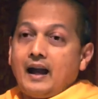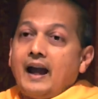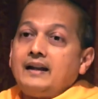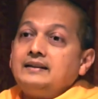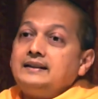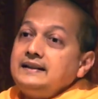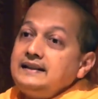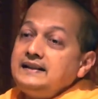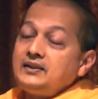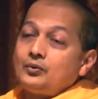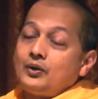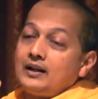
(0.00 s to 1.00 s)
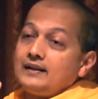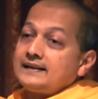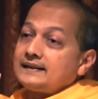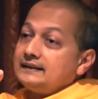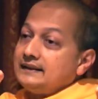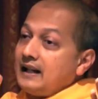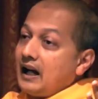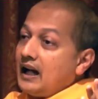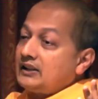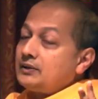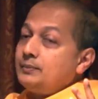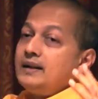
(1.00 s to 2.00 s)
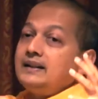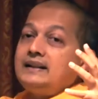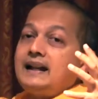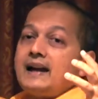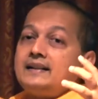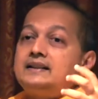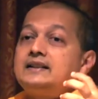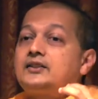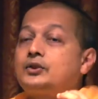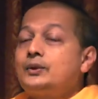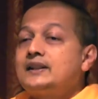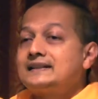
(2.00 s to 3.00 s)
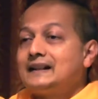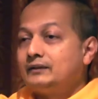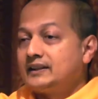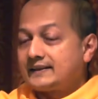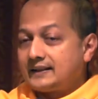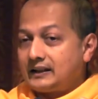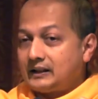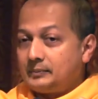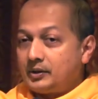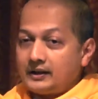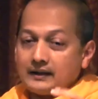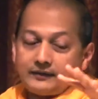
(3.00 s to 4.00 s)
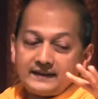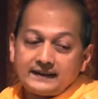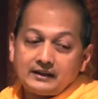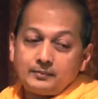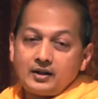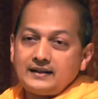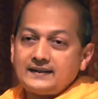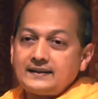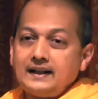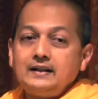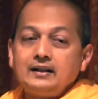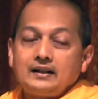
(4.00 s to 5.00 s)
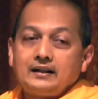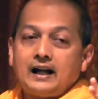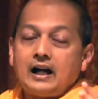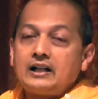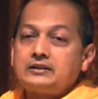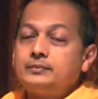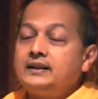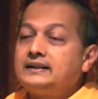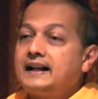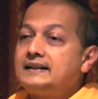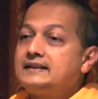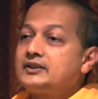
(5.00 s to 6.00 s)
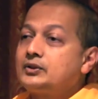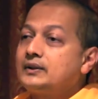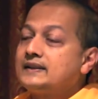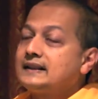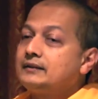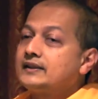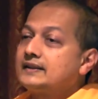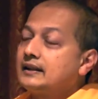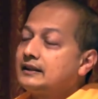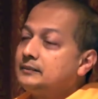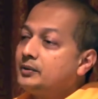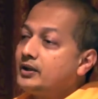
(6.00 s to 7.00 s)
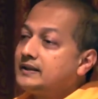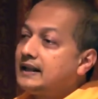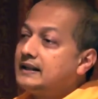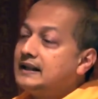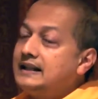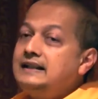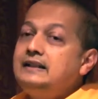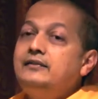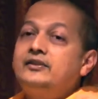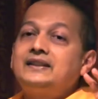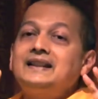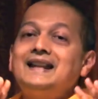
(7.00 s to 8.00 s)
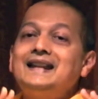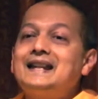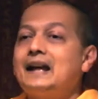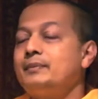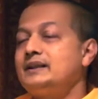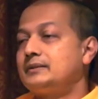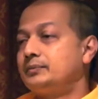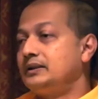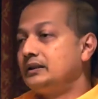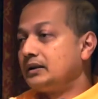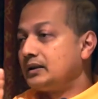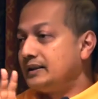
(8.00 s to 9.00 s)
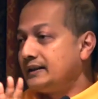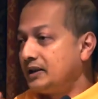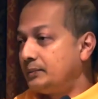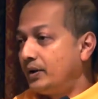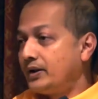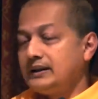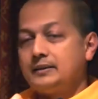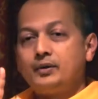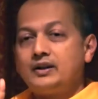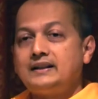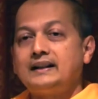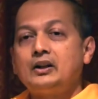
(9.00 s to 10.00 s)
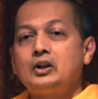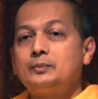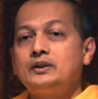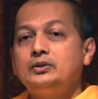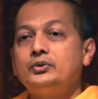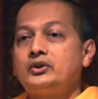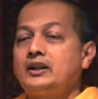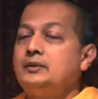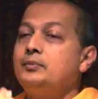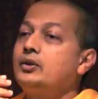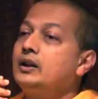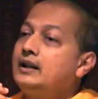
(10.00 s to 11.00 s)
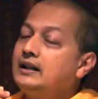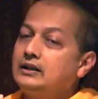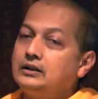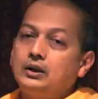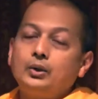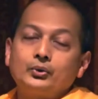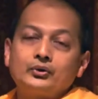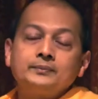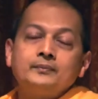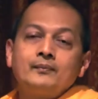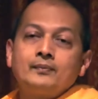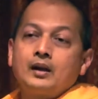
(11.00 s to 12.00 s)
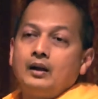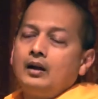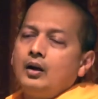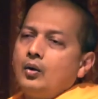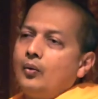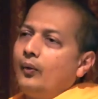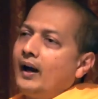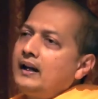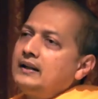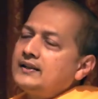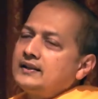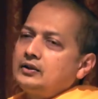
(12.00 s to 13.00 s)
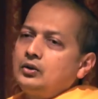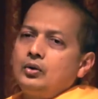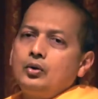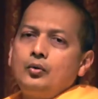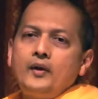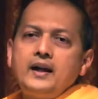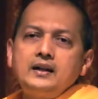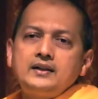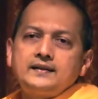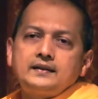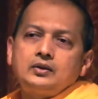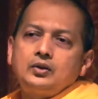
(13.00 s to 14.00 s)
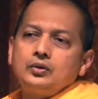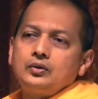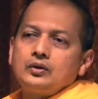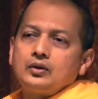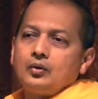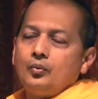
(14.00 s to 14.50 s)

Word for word: And these ones, the Atman gathers to itself the subtle body. Physical body is dead. Atman gathers to itself the subtle body and leaves the inhabitable dead body. The body cannot be used anymore. It goes. Why does it go? Where does it go?